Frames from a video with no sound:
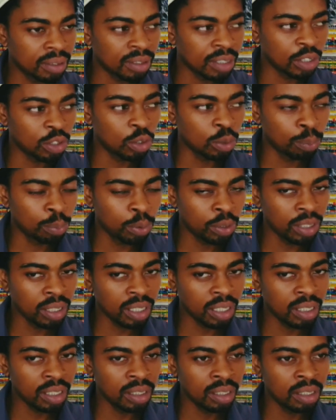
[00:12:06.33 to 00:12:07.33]
that you're putting
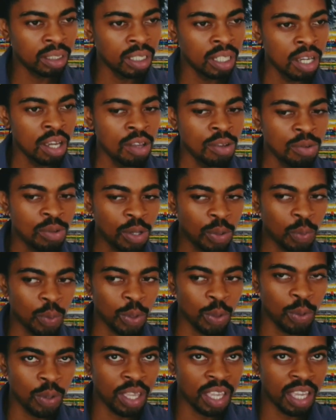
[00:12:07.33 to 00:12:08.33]
in so that
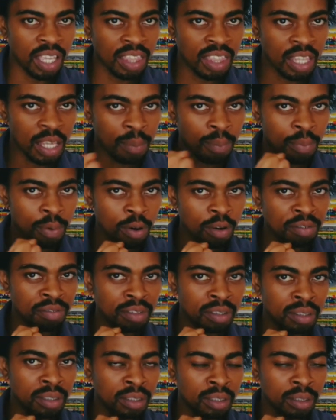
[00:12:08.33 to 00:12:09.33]
when you get that
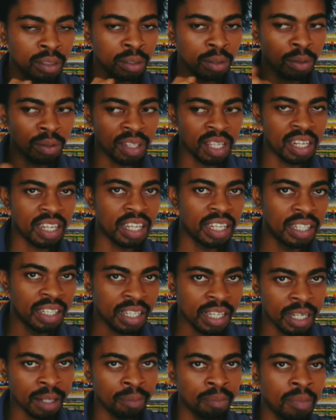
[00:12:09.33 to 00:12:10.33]
profit or that
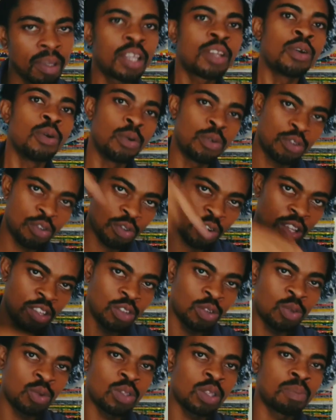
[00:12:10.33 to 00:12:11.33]
income, it goes straight
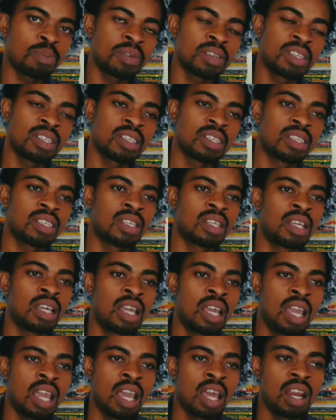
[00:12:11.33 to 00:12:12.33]
into the business.
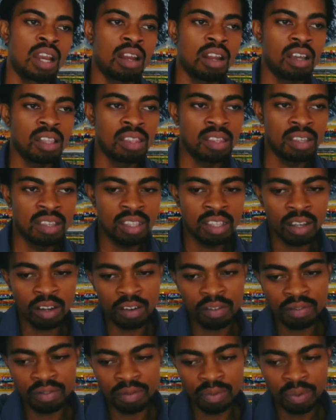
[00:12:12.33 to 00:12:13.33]
Not this thing
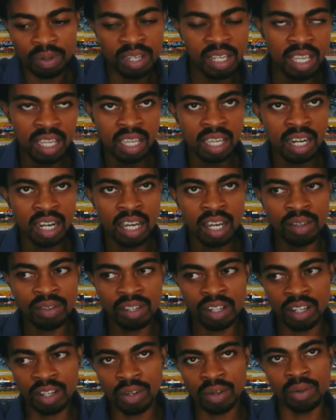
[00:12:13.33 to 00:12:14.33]
of we take it out
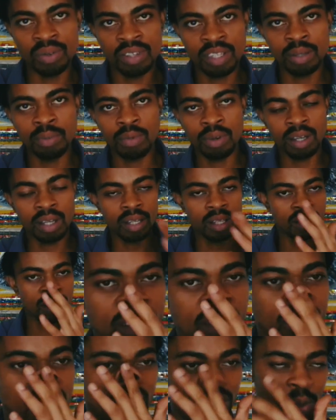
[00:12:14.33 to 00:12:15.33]
and it goes somewhere else,
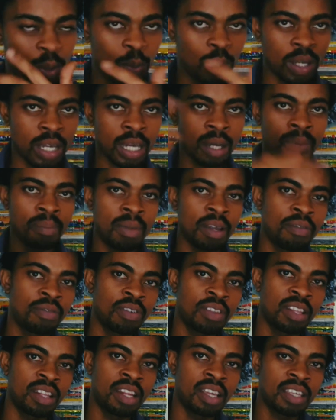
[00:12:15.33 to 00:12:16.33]
and when we come back for
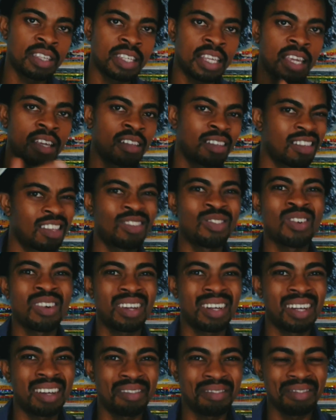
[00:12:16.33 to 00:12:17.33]
the next cycle, there's not
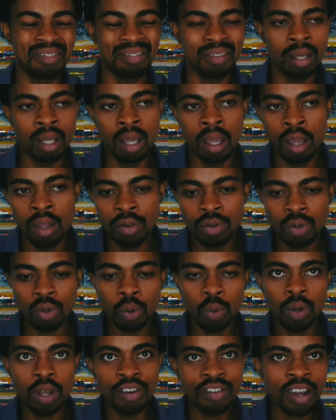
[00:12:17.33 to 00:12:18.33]
enough. So
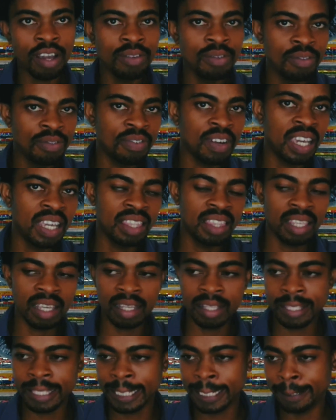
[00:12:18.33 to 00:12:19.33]
we are trying to fight
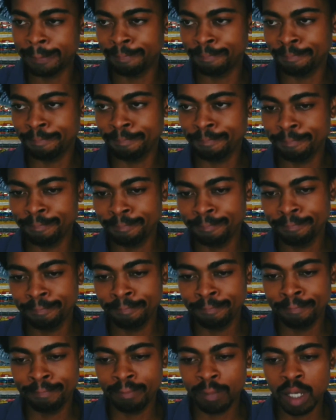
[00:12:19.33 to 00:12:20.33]

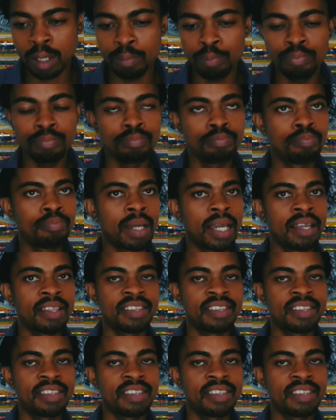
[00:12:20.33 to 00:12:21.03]
that bad